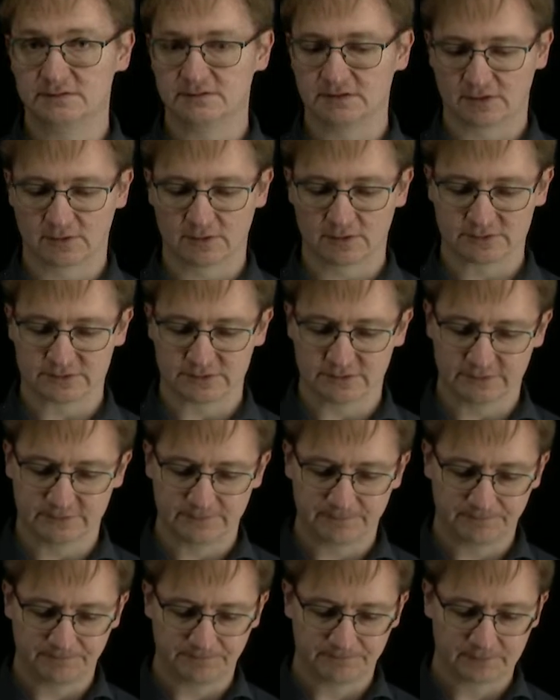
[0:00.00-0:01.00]
recursion?
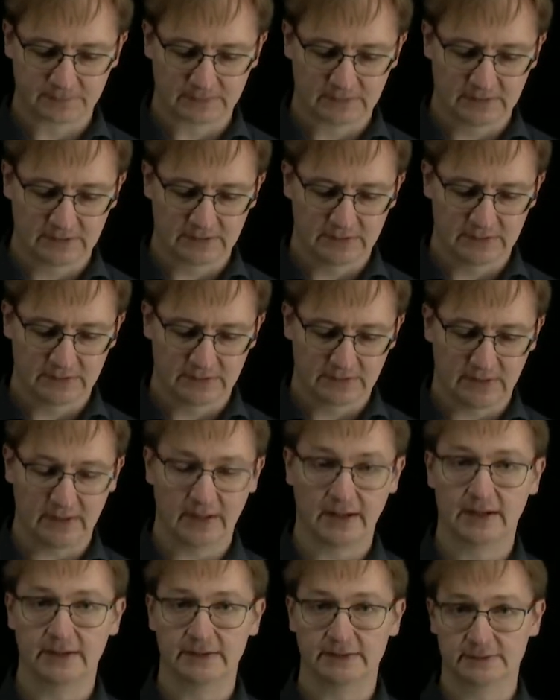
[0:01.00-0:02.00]

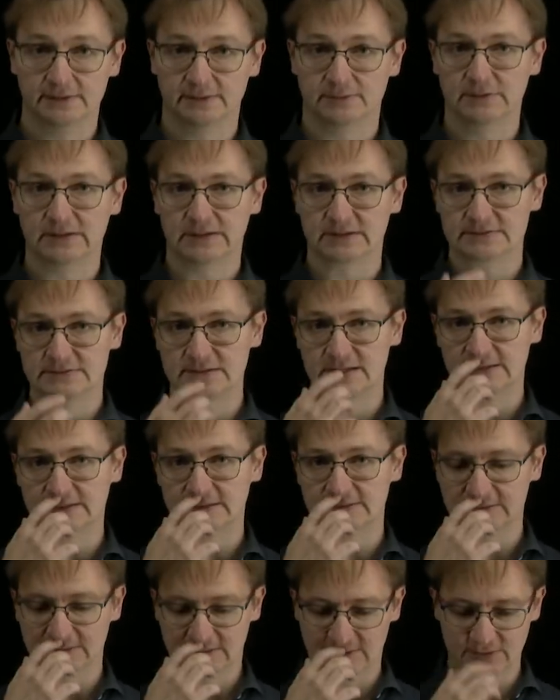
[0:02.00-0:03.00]
And we can say
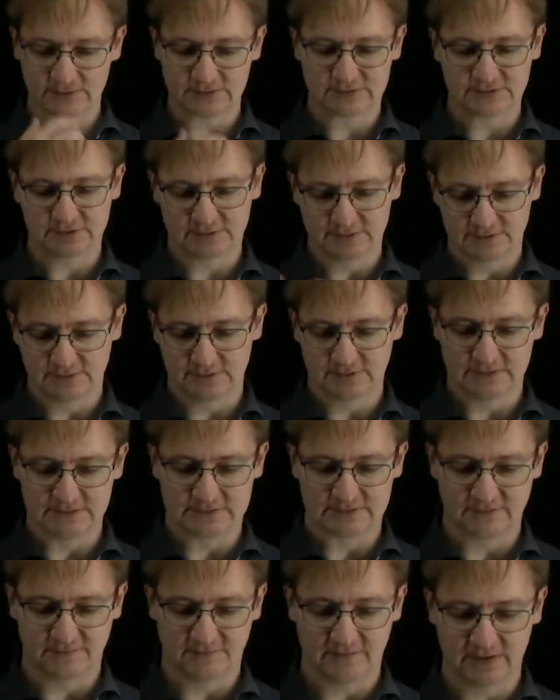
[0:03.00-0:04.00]
that recursion is
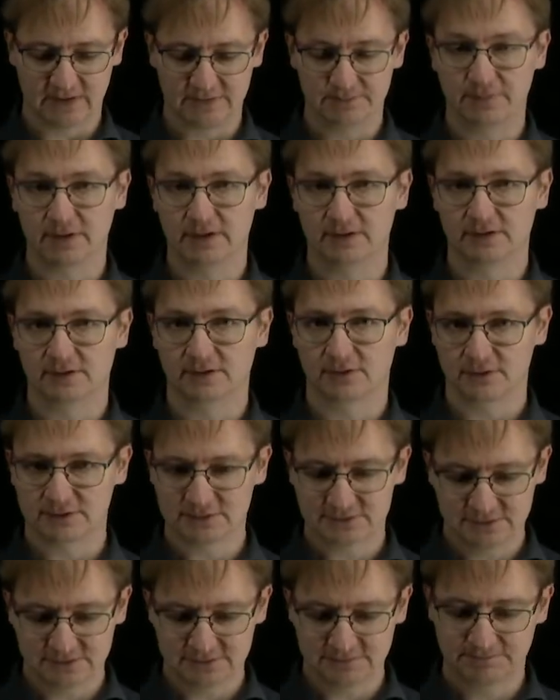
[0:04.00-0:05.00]
defined by
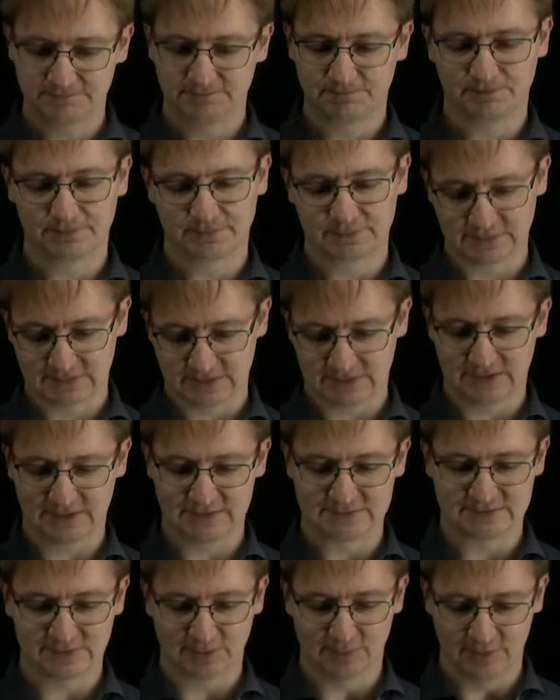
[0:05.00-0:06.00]
recursion
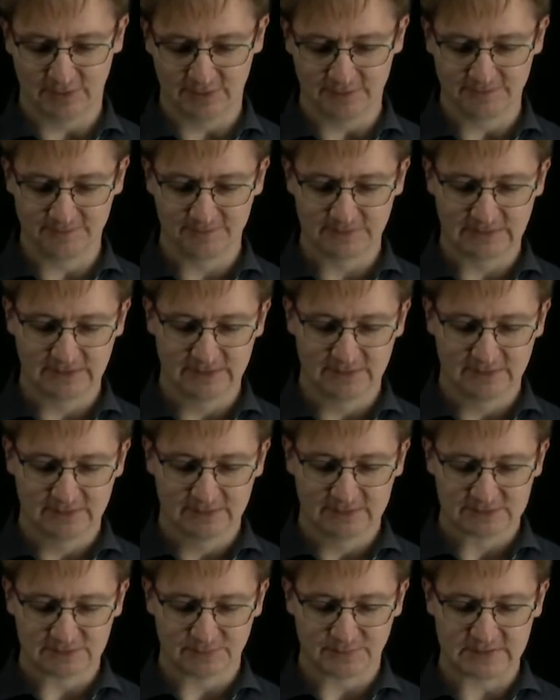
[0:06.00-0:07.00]
and so on.
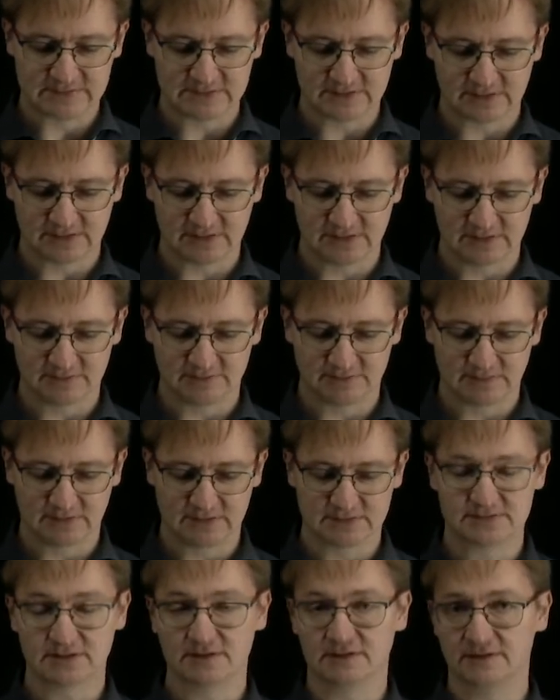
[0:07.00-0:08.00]
So basically,
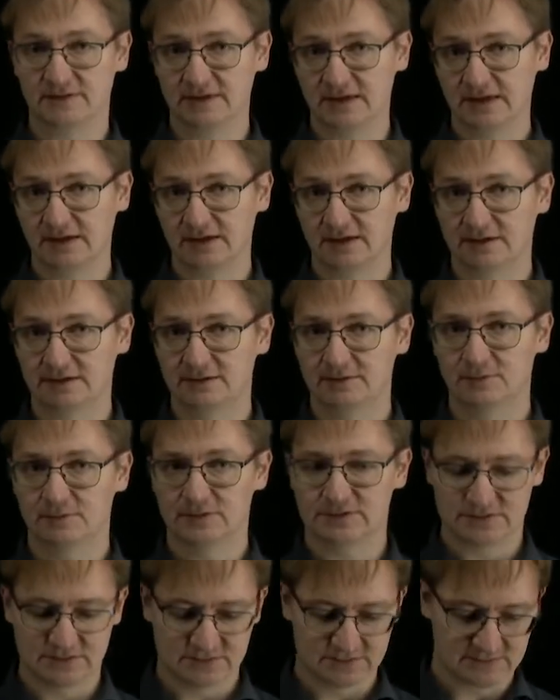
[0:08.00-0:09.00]
it's a thing
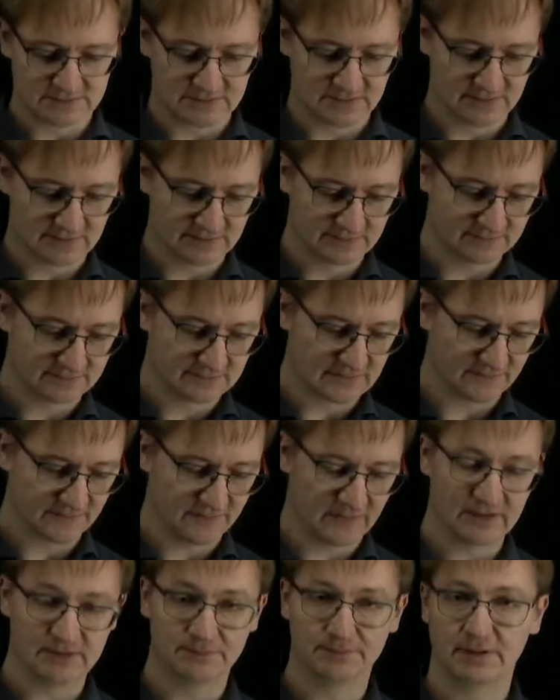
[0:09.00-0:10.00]
which is
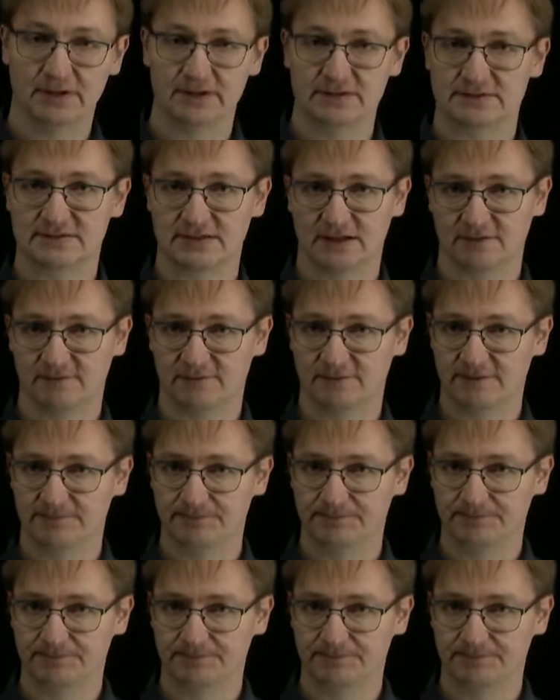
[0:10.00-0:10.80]
defined by itself.